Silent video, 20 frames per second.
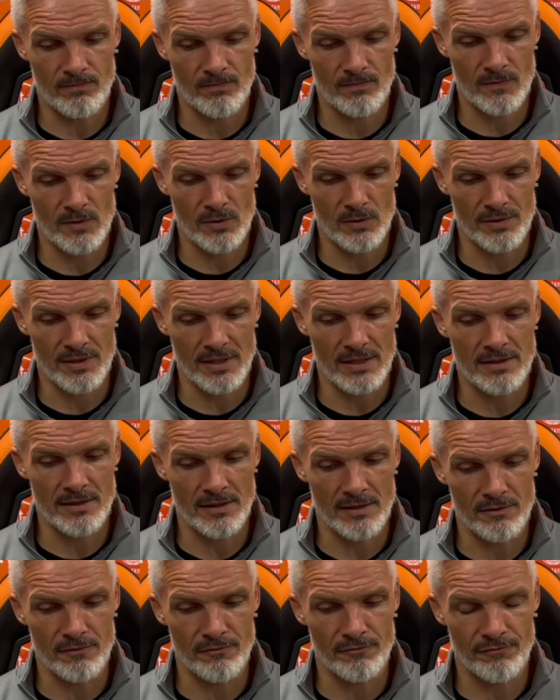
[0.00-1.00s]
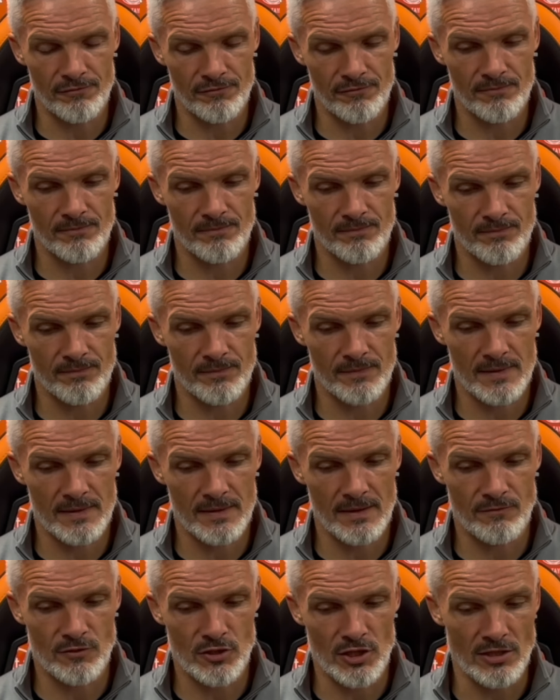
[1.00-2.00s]
You know, they've
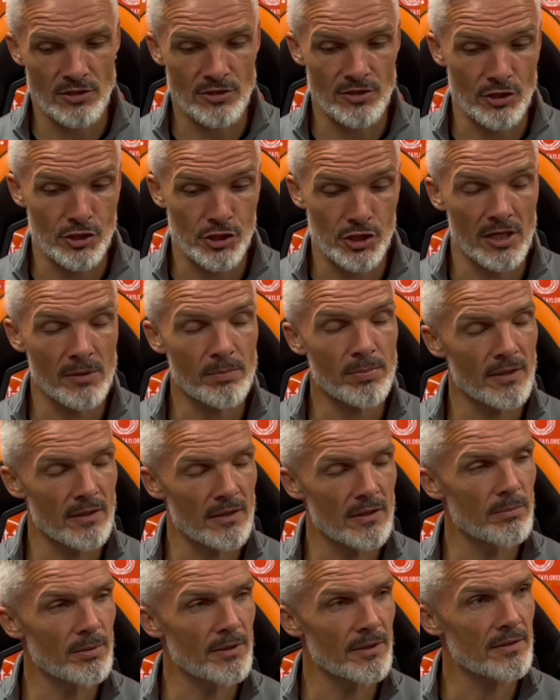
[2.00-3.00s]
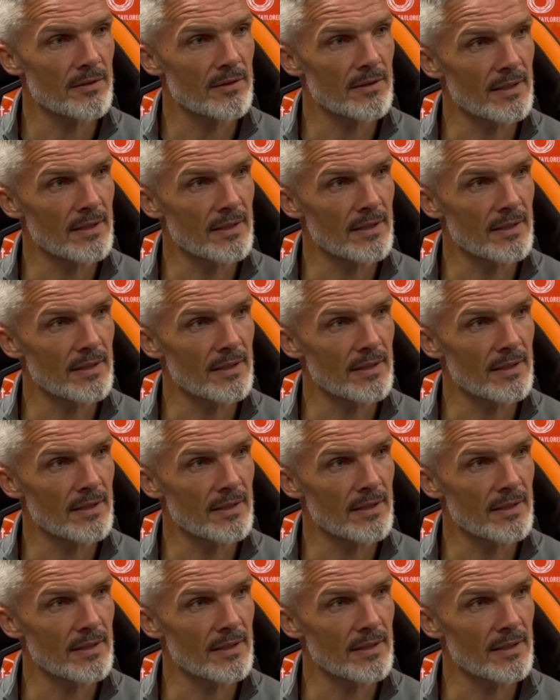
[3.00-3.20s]
changed their shape a little bit.